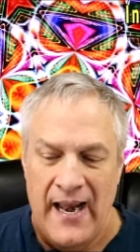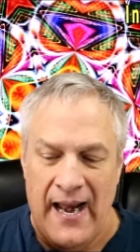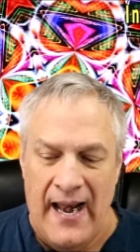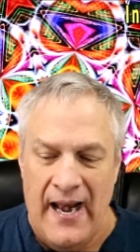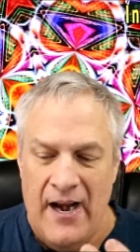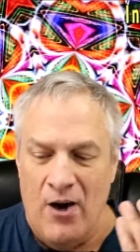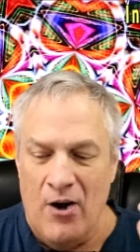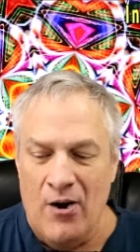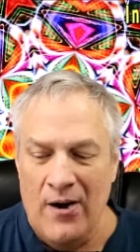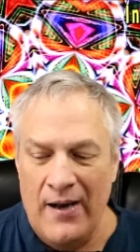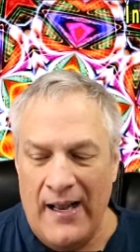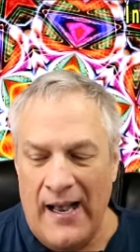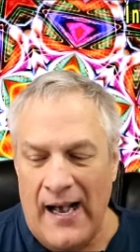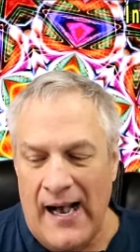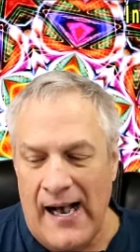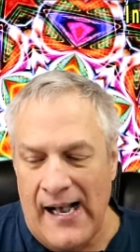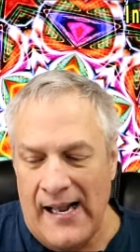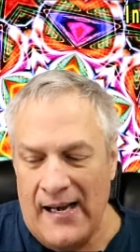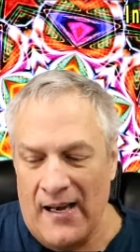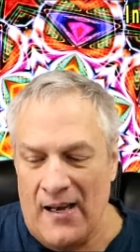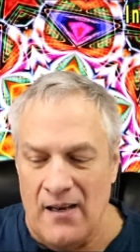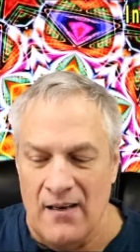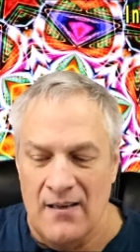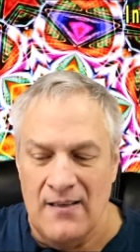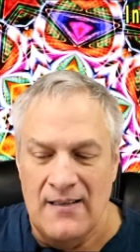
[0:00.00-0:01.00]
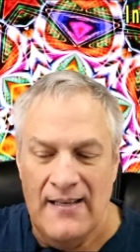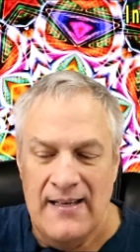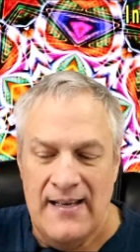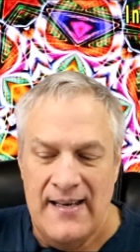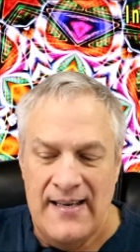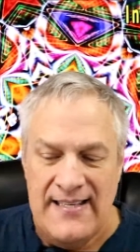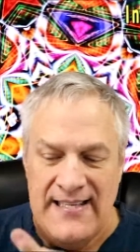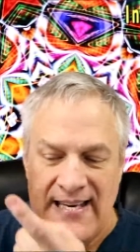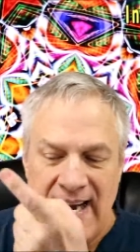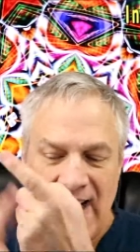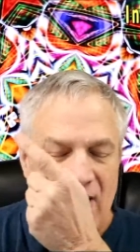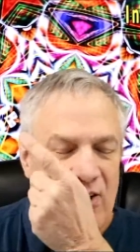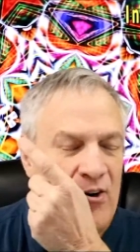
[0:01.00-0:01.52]
Eric Idle,
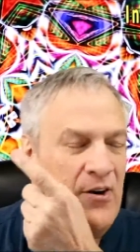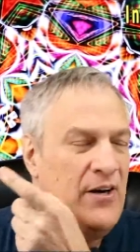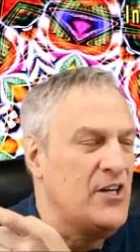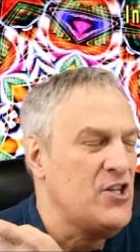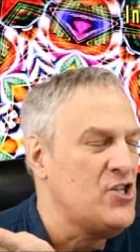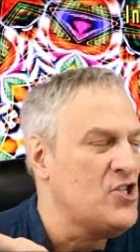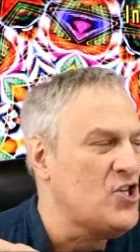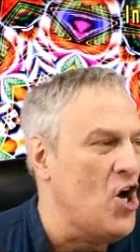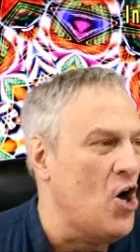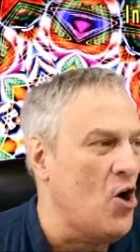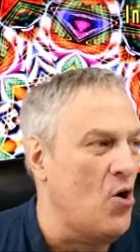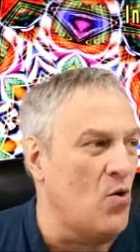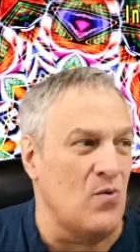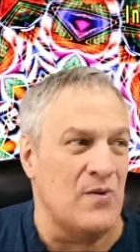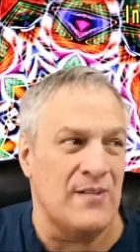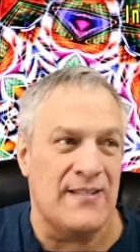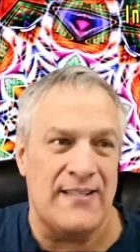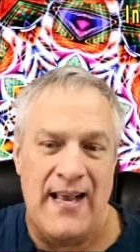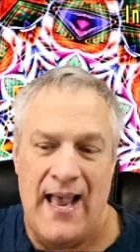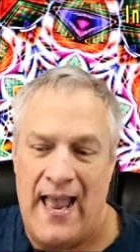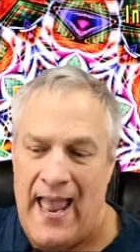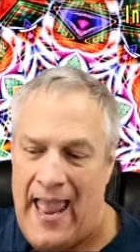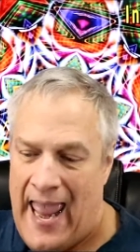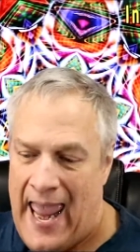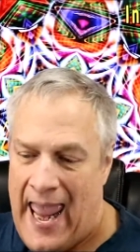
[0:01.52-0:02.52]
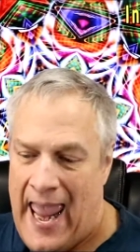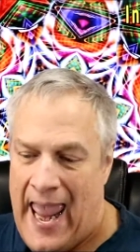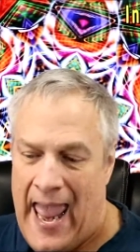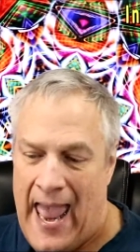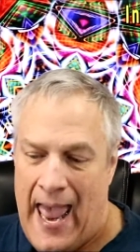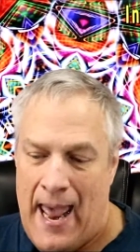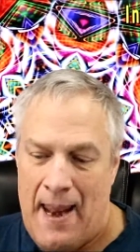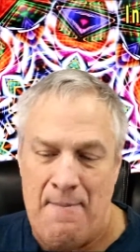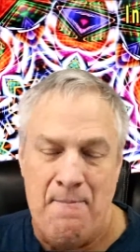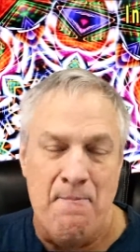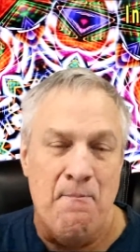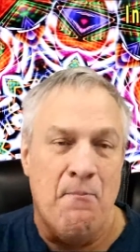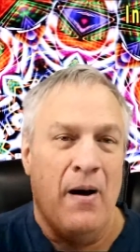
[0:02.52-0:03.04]
Terry Jones,
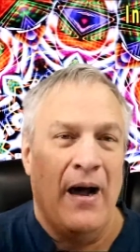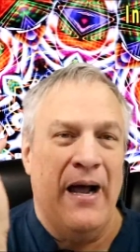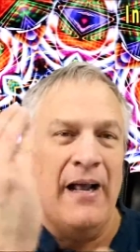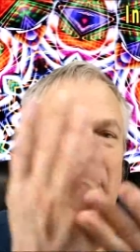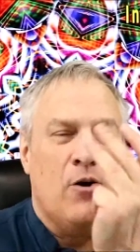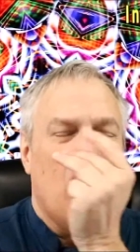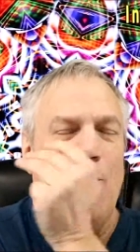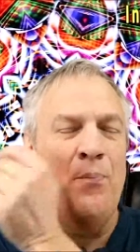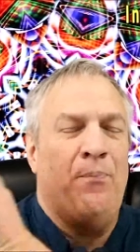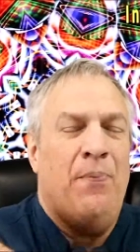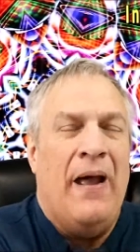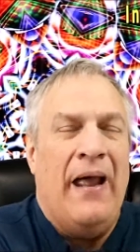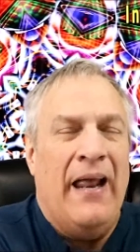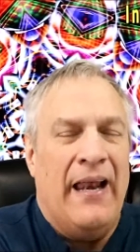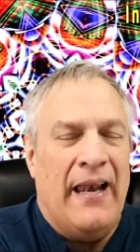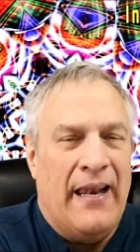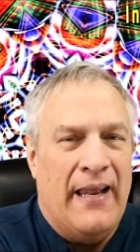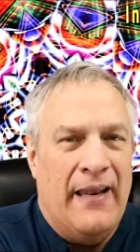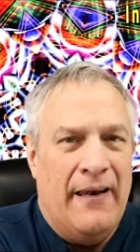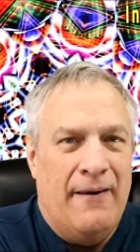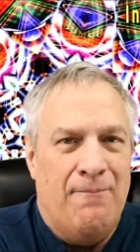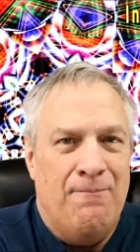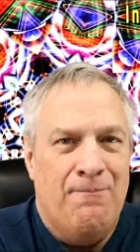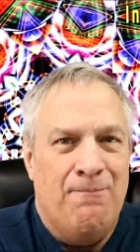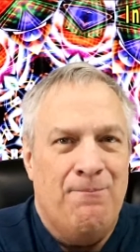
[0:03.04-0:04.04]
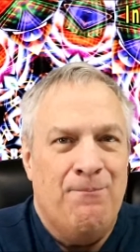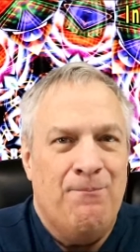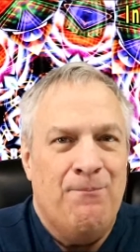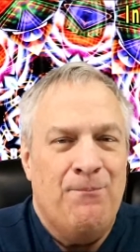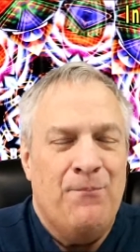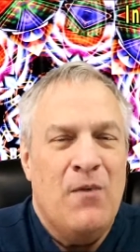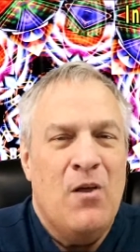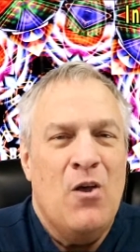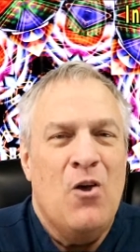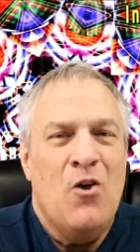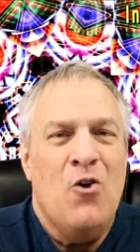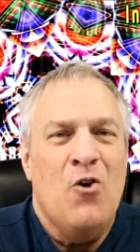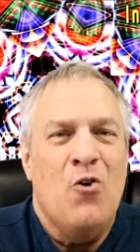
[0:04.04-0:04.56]
and Michael Palin.
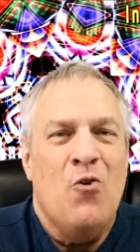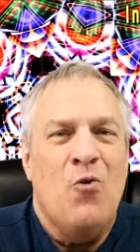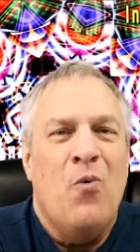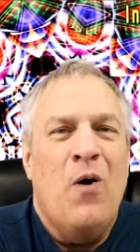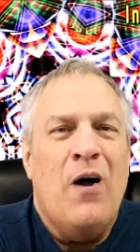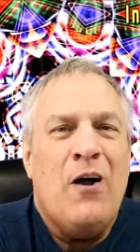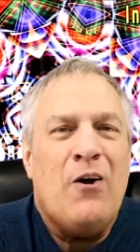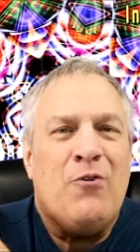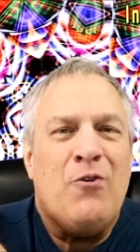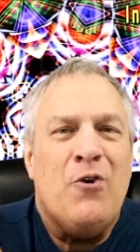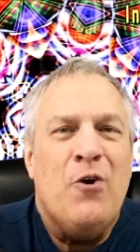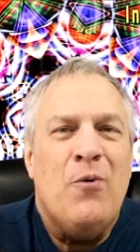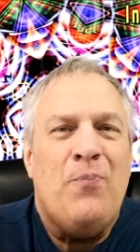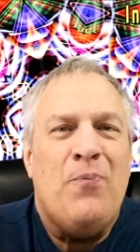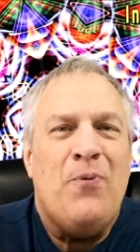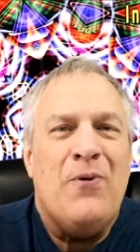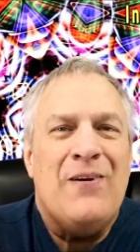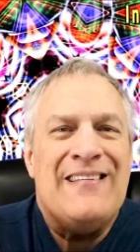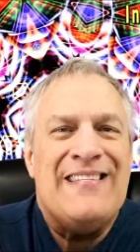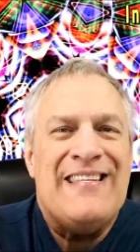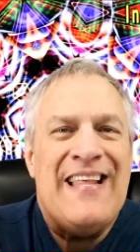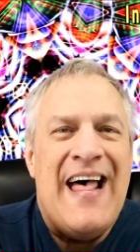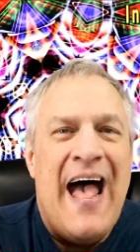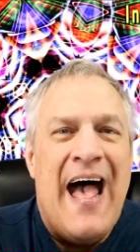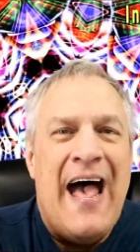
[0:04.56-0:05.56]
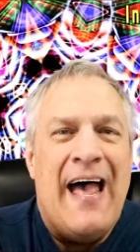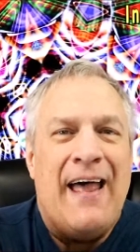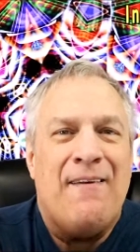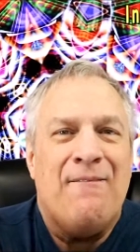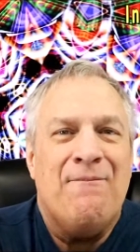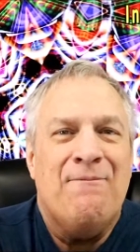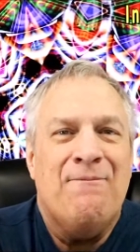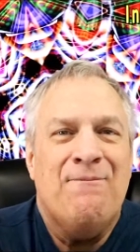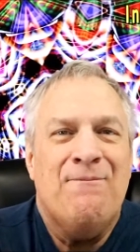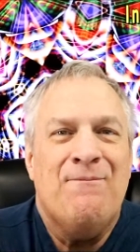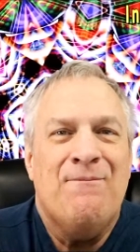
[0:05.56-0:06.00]
What group was that?